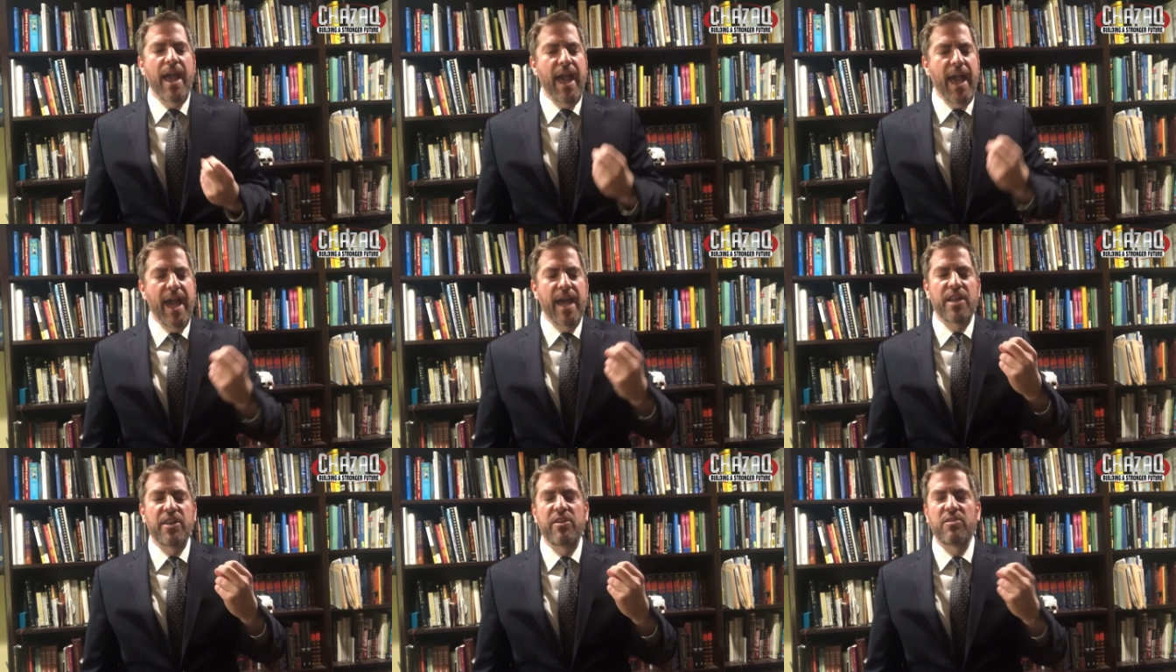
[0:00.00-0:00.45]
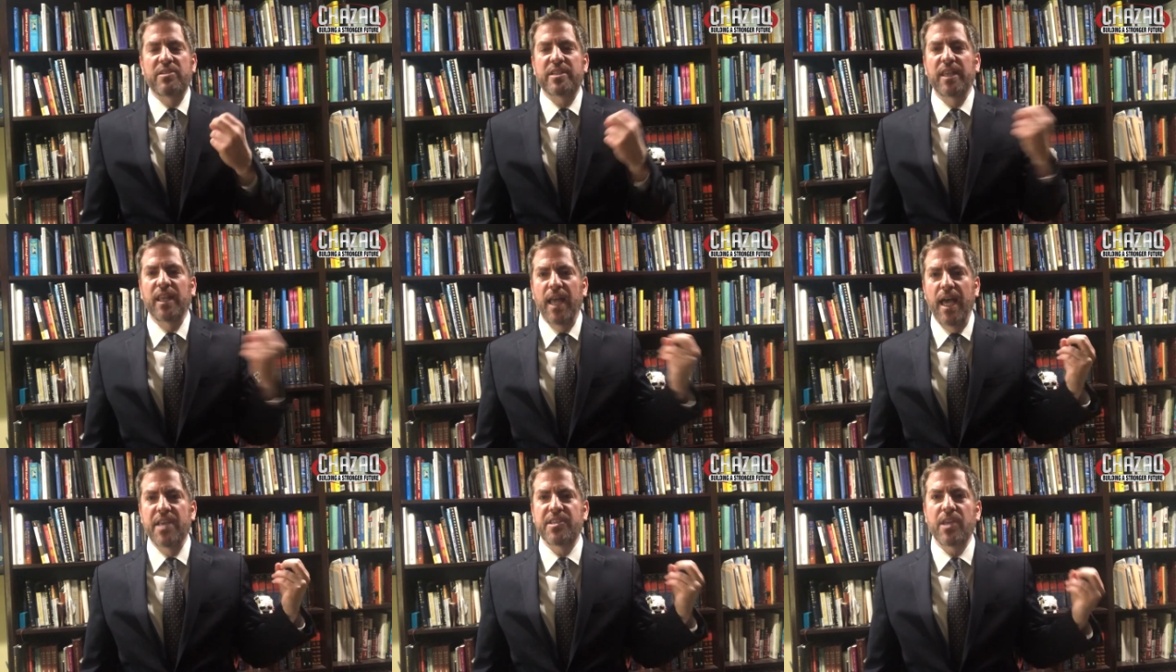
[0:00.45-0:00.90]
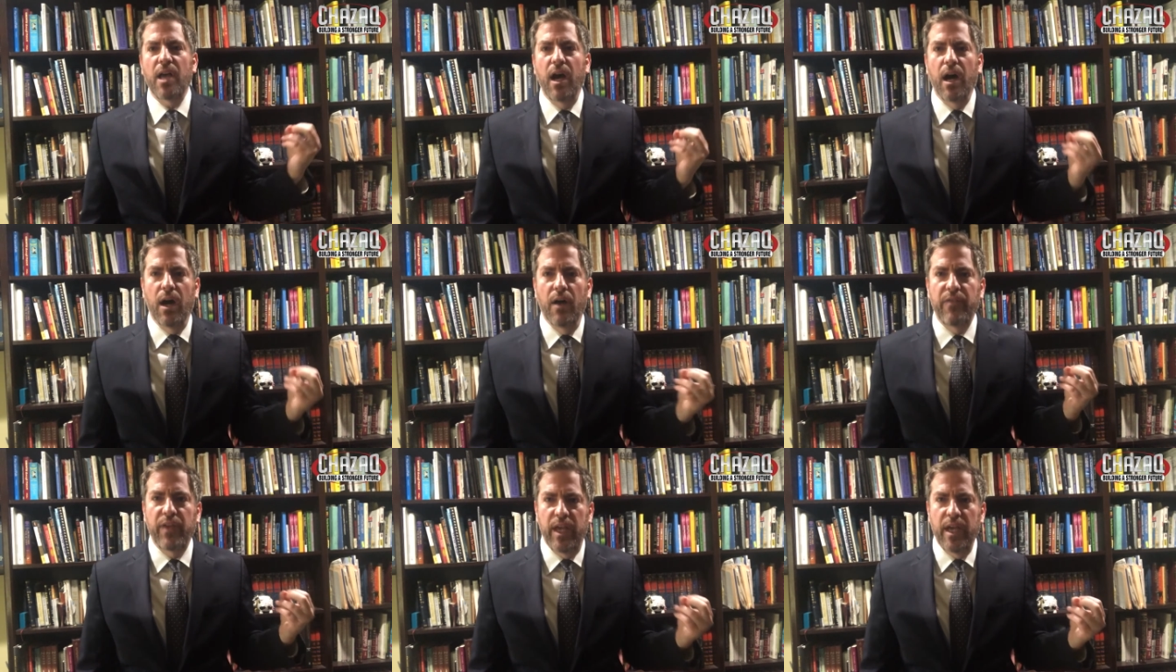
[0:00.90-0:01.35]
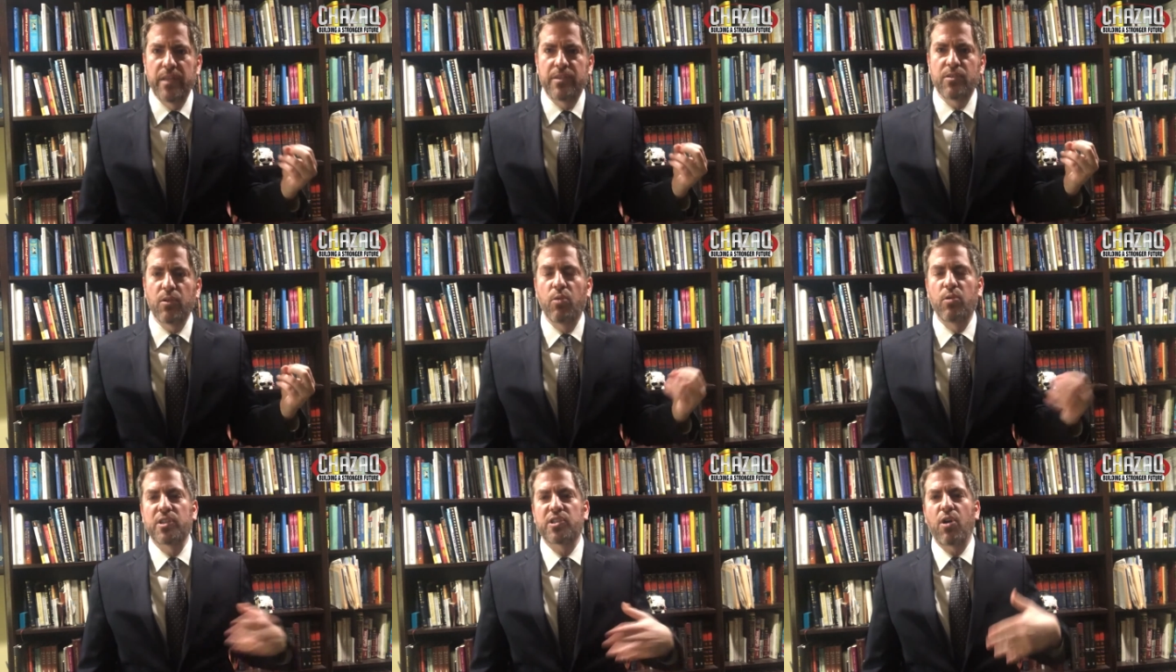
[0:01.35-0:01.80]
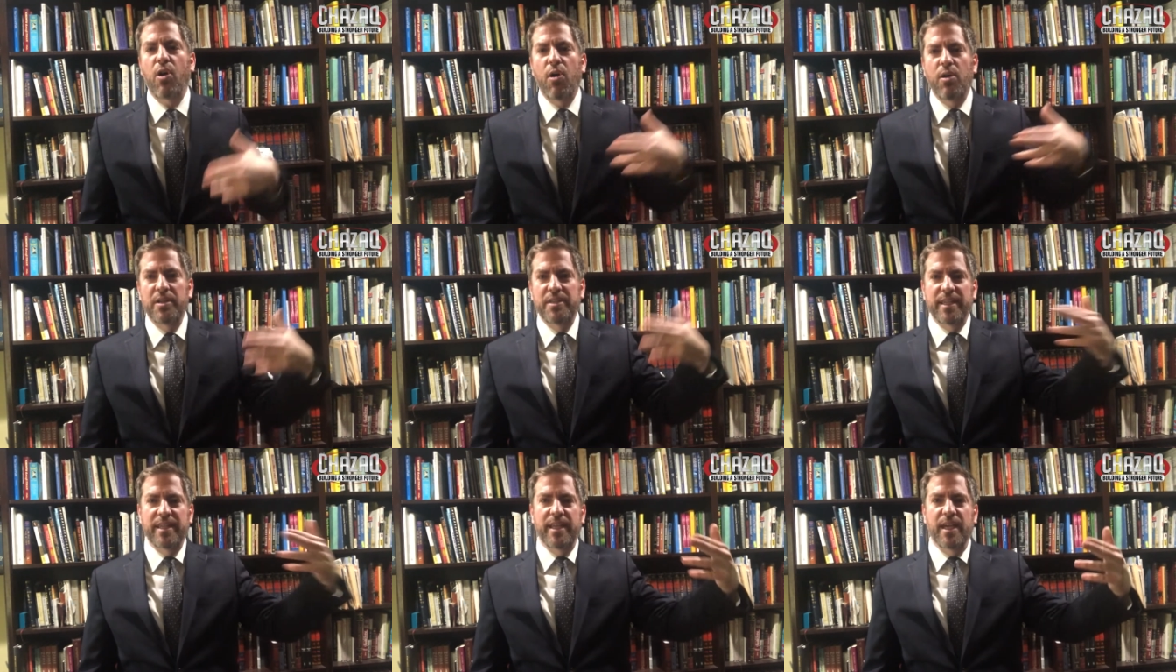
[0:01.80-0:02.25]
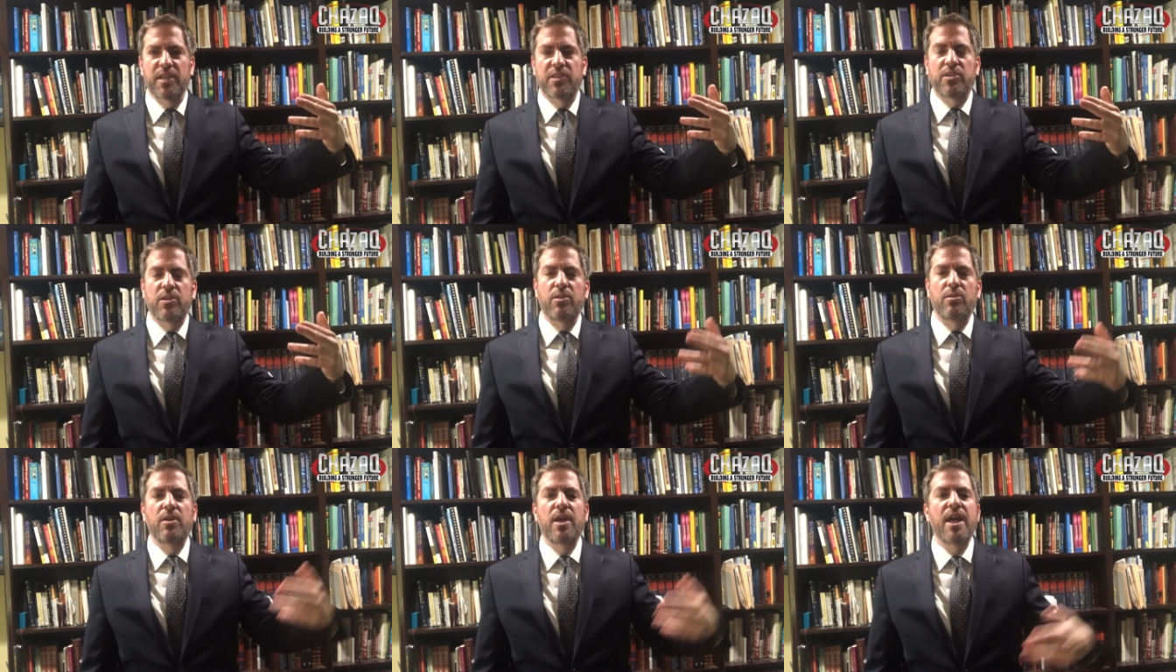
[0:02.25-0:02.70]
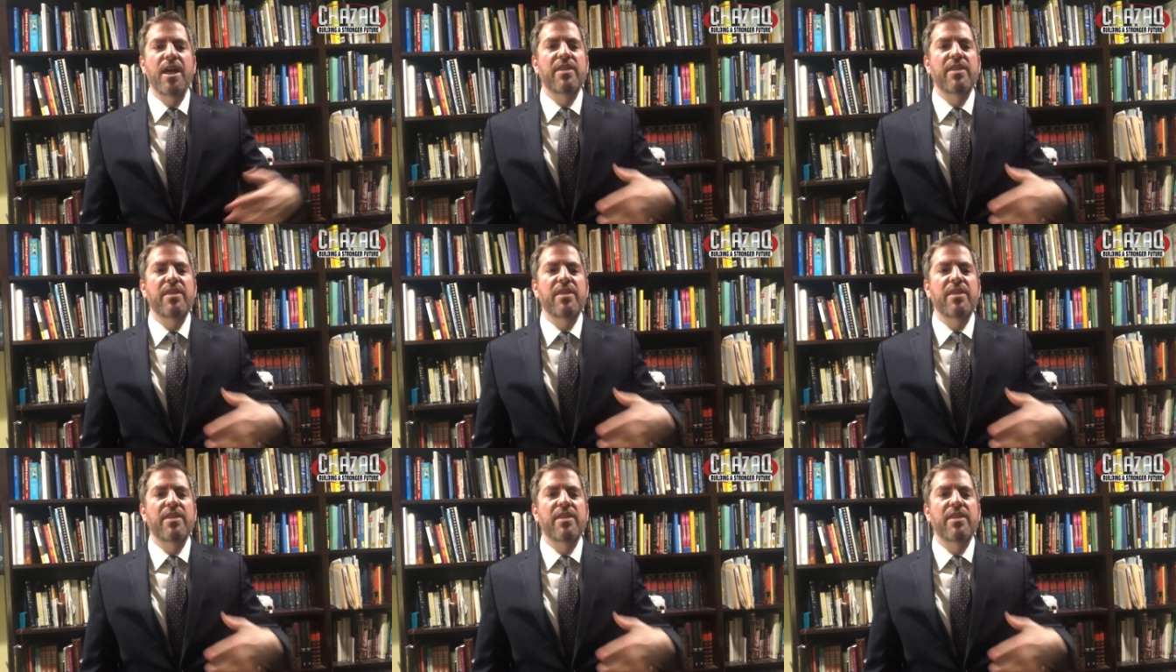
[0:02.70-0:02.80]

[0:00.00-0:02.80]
and there's less of it or it's harder to get to,